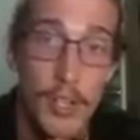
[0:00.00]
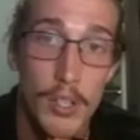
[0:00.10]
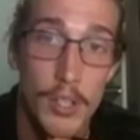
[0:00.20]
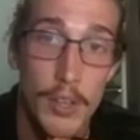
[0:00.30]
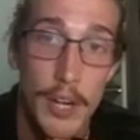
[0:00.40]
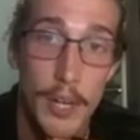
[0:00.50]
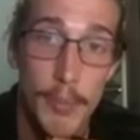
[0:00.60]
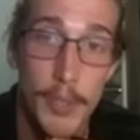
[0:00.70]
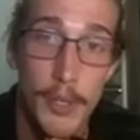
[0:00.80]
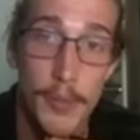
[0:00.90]
You ready?
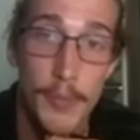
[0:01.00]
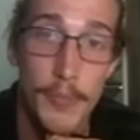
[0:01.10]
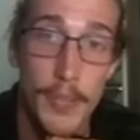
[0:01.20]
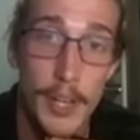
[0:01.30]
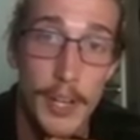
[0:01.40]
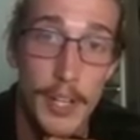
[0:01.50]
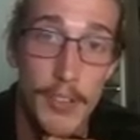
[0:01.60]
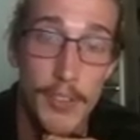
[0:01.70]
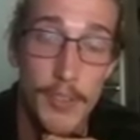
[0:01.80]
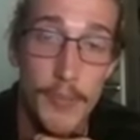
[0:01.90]
Boom. There it
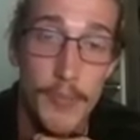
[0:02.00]
is.